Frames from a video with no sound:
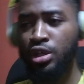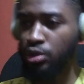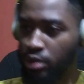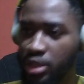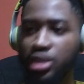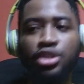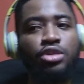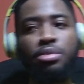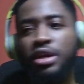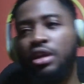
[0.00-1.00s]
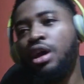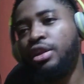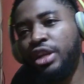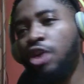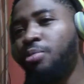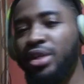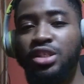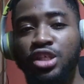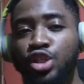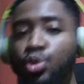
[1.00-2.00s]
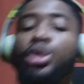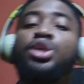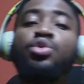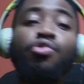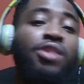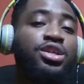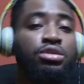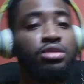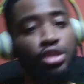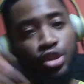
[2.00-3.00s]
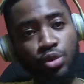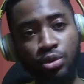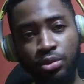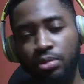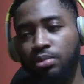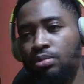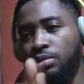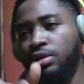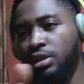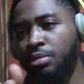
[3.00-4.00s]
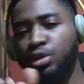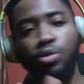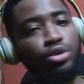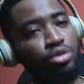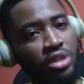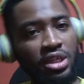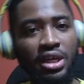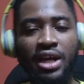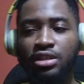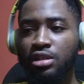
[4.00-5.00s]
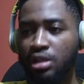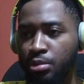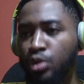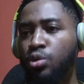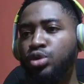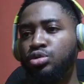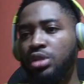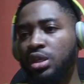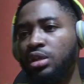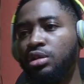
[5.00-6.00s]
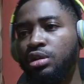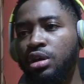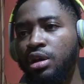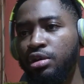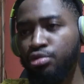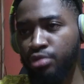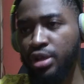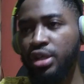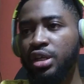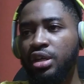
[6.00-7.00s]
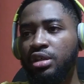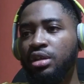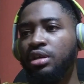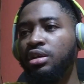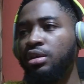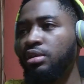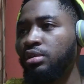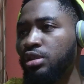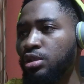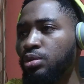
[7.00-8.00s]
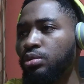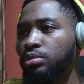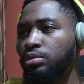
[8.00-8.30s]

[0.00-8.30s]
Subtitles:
So ladies and gentlemen, now Medee T is doing his own version. So let me know what you think, guys. Let me know what you think. Renegade. Let's go.